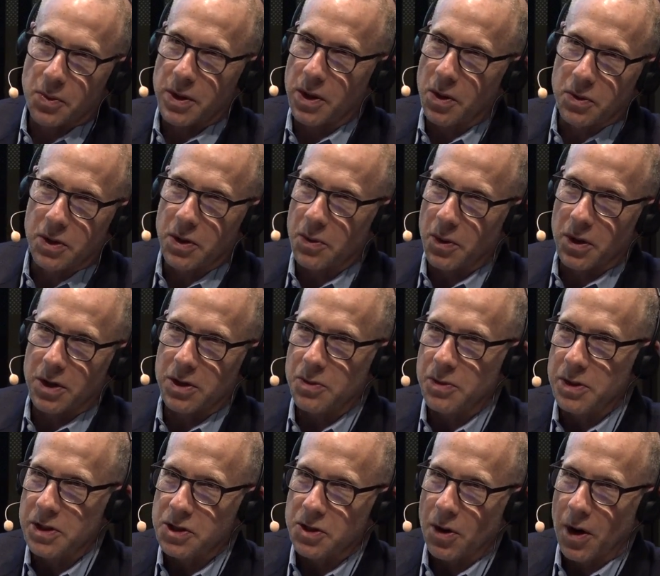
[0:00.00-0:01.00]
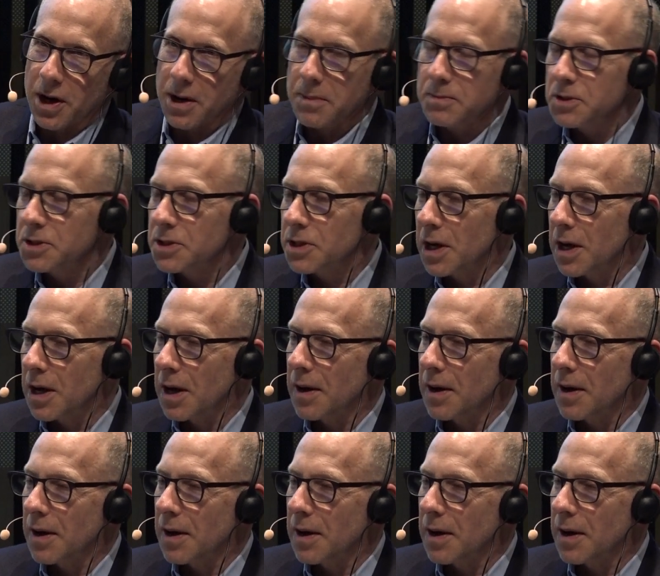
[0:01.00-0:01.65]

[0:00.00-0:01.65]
We only worked with startups